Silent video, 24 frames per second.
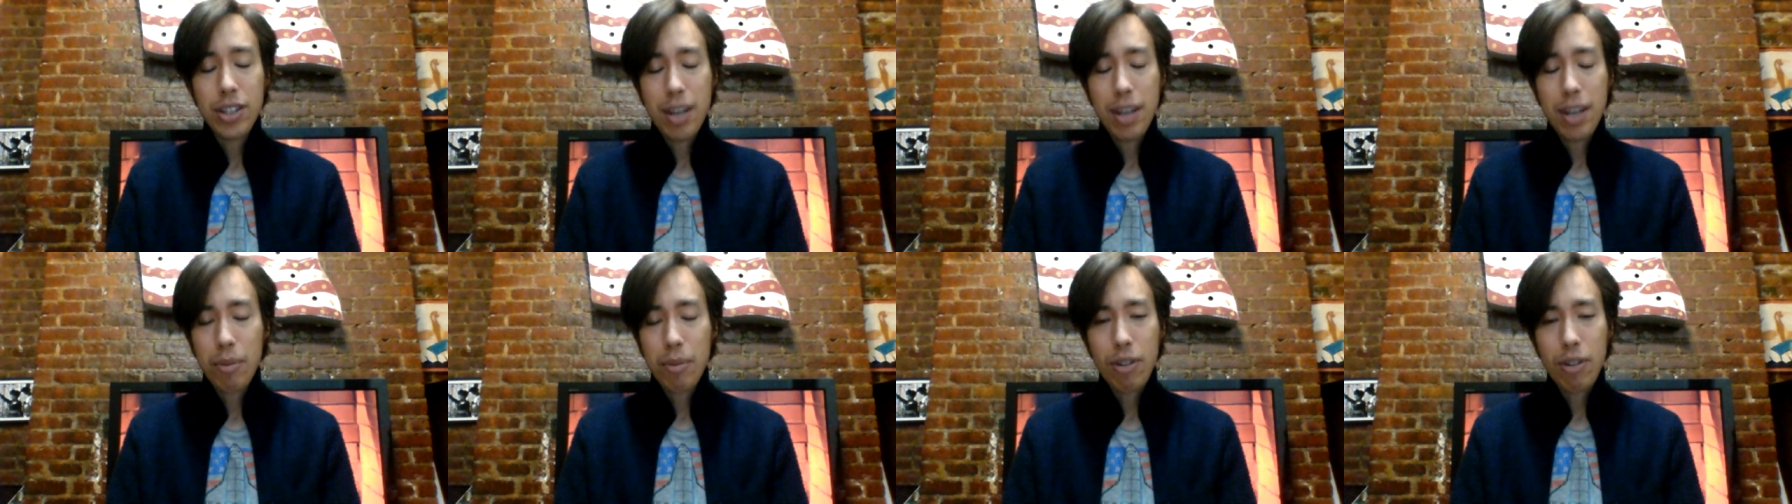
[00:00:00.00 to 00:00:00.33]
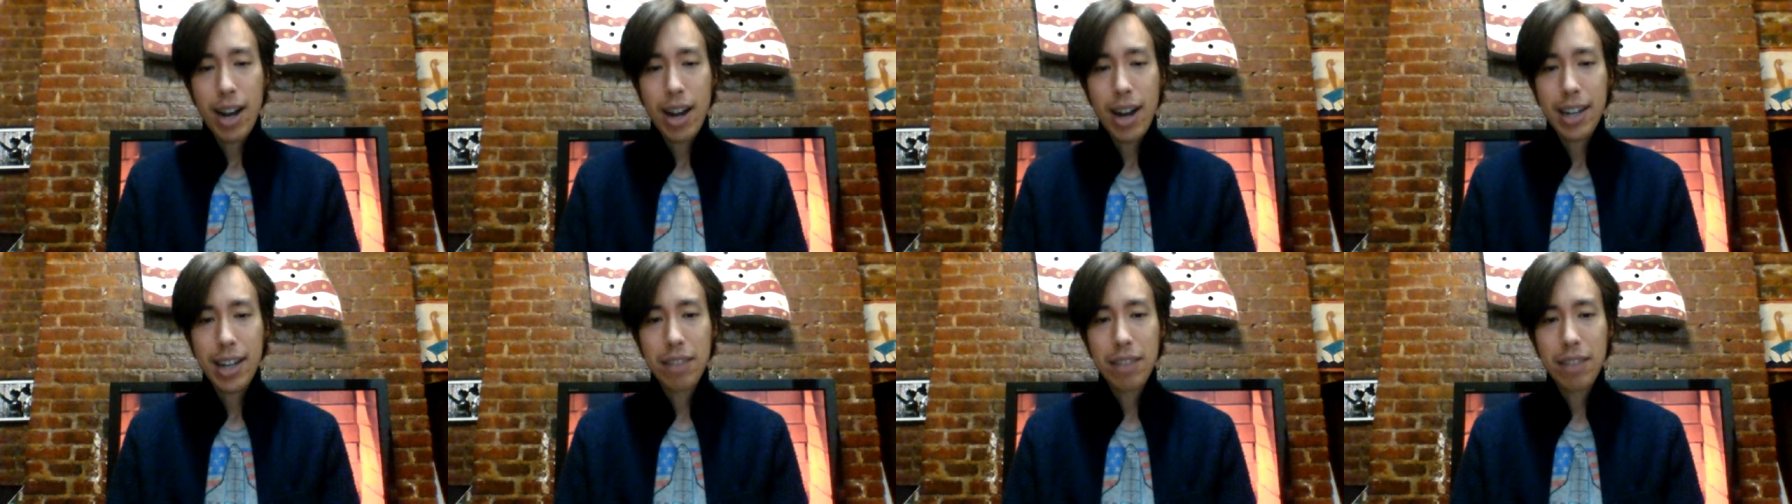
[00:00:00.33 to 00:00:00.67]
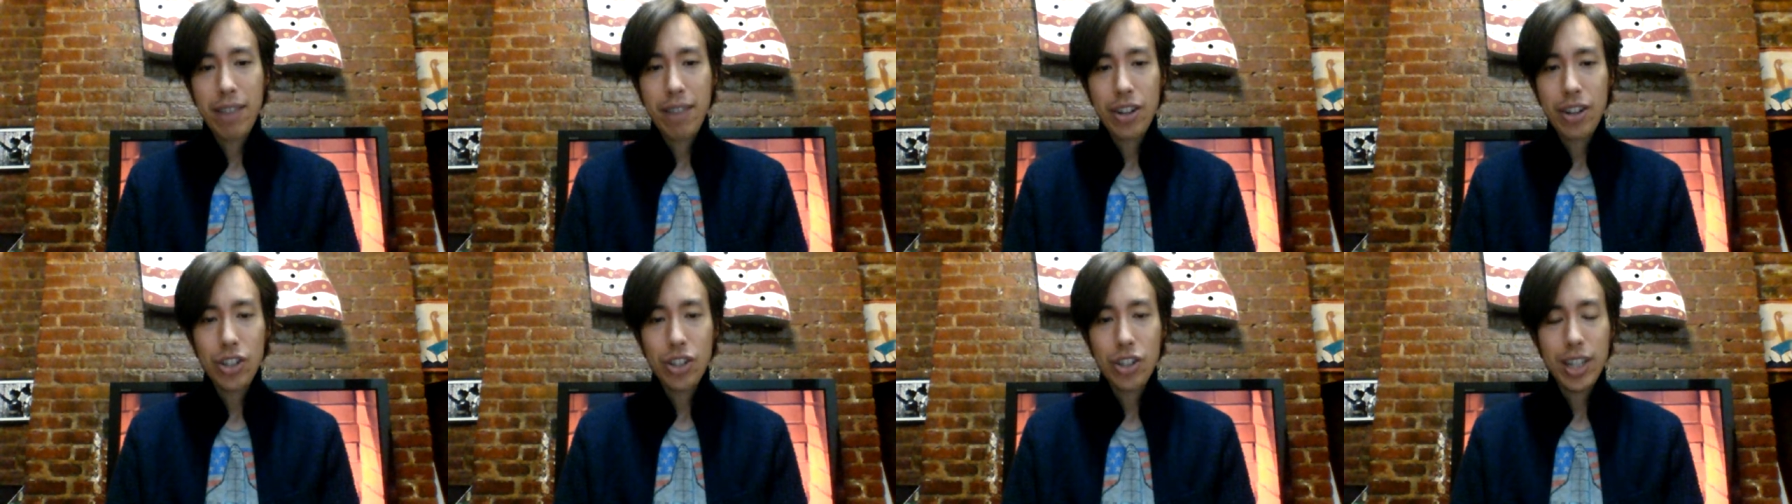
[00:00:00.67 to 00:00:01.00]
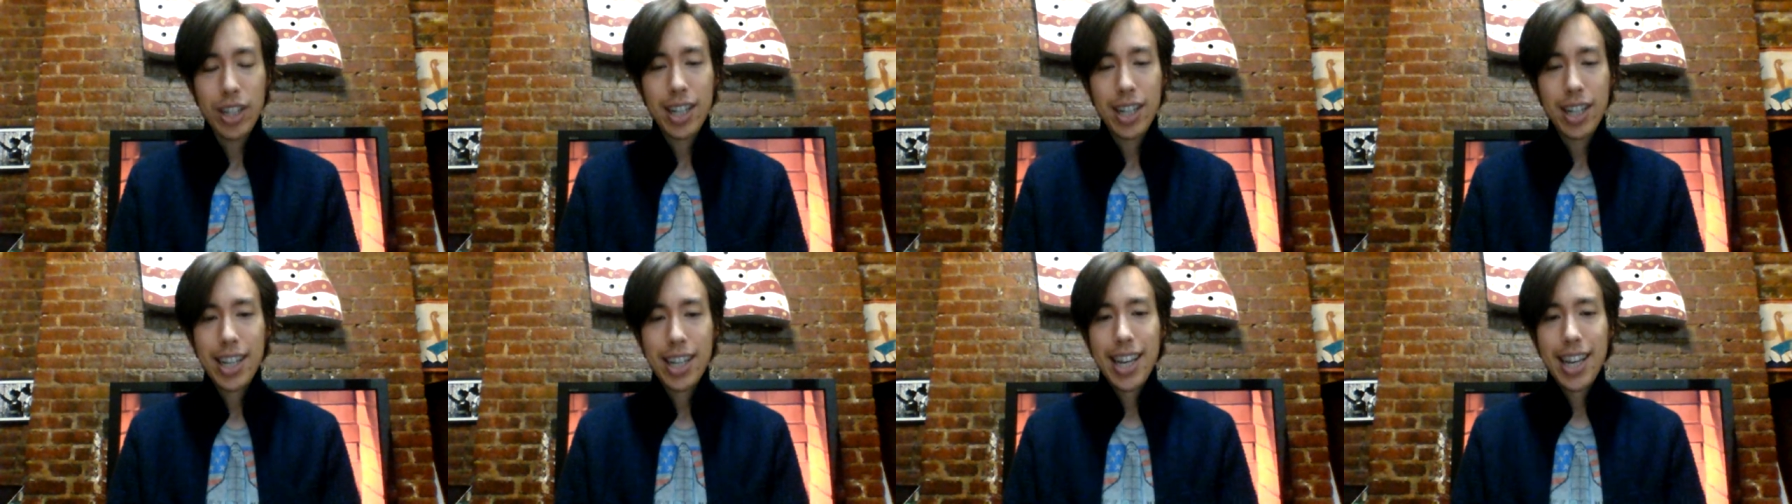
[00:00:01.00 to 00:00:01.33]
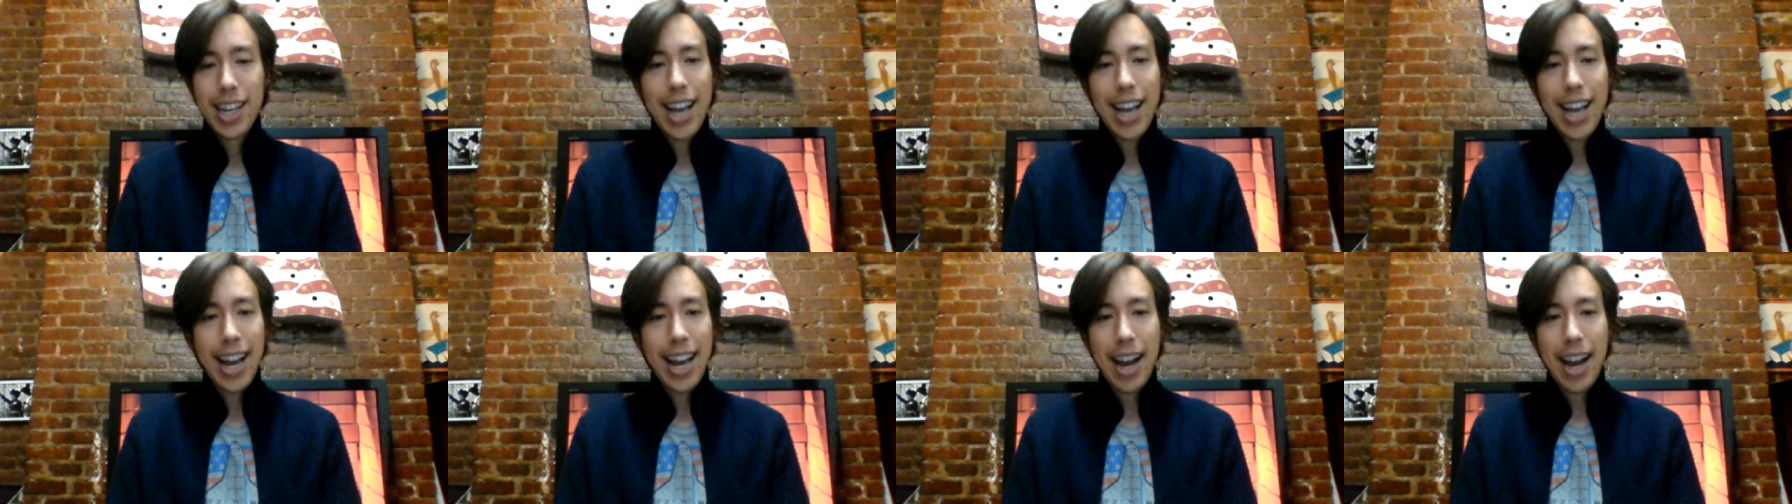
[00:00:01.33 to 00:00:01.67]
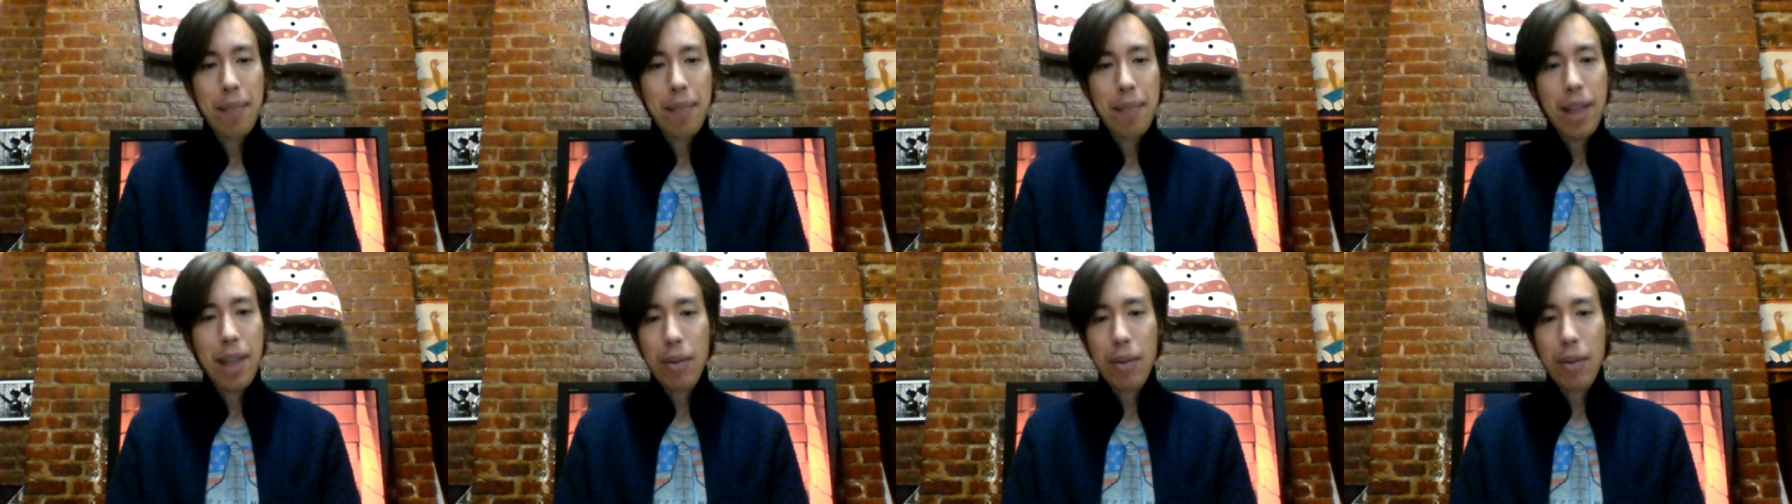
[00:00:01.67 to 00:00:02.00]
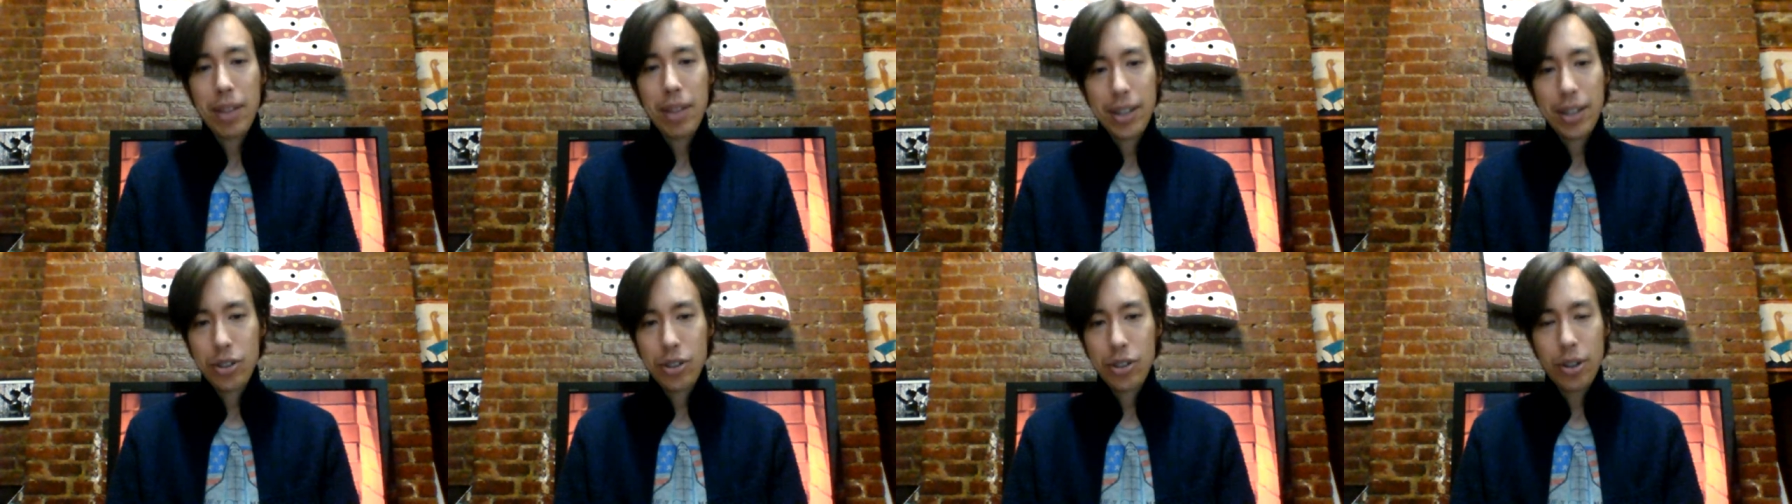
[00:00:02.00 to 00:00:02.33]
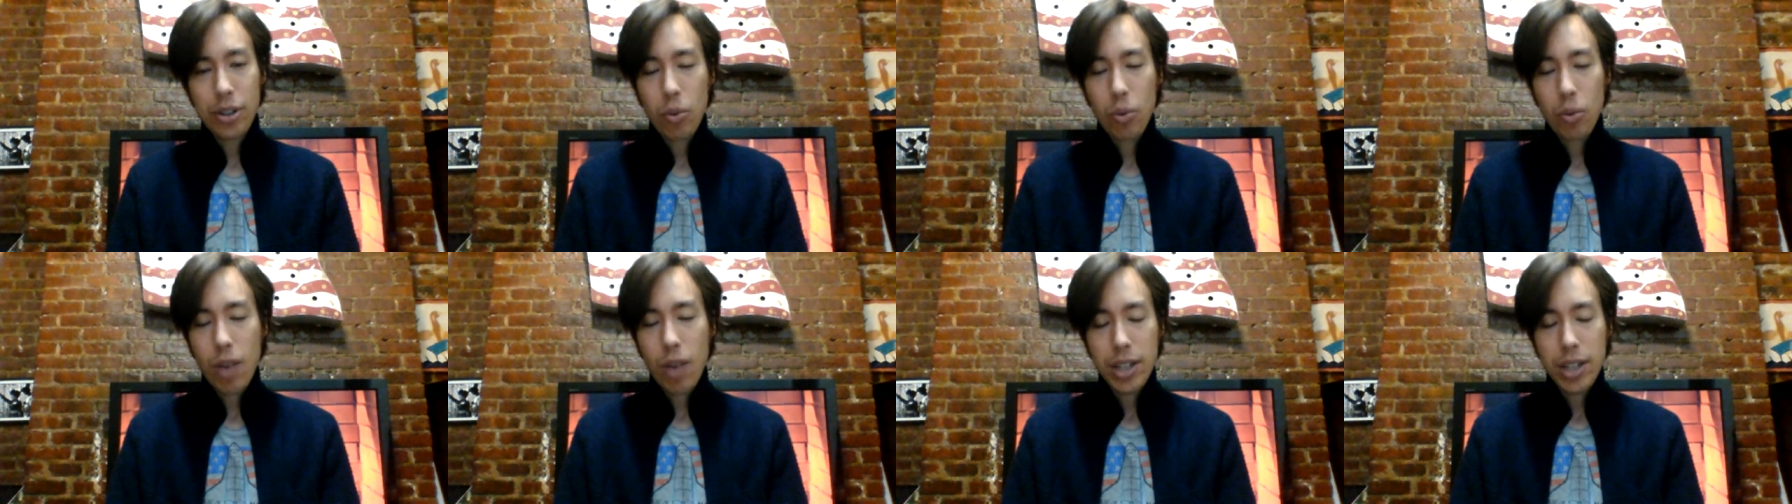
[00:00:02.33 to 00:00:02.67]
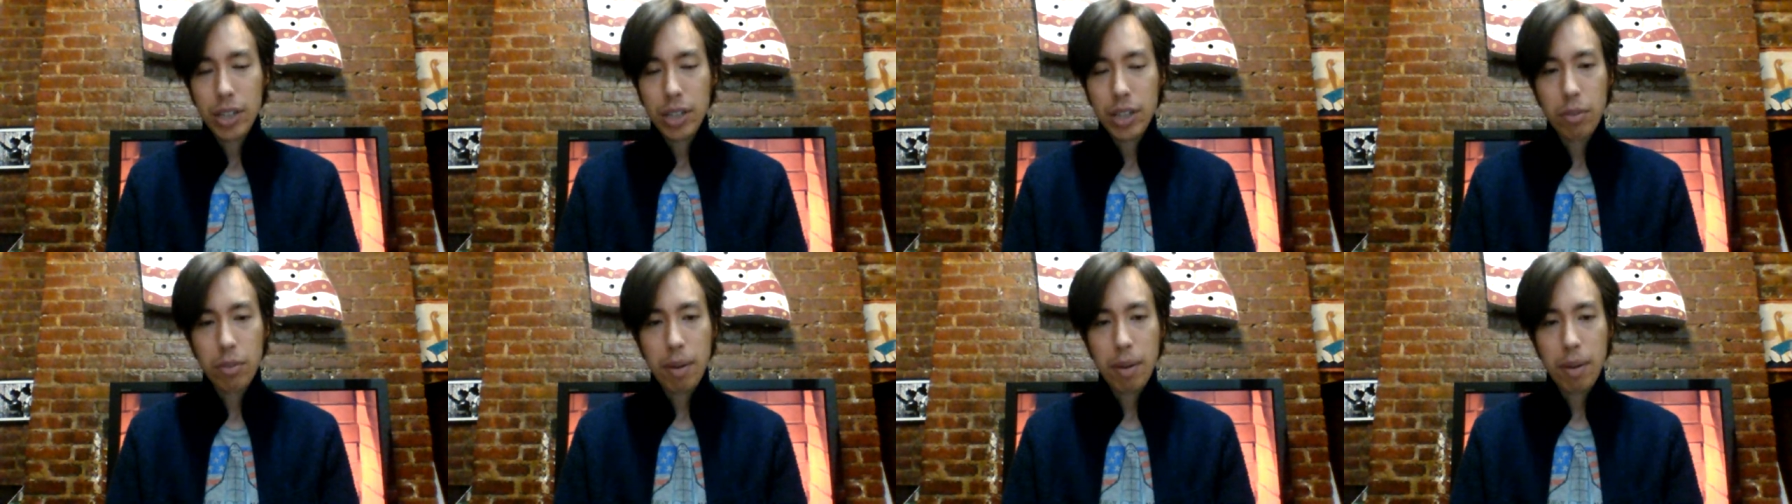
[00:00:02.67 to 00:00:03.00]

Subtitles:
Democratic convention, and I'm not really interested in watching the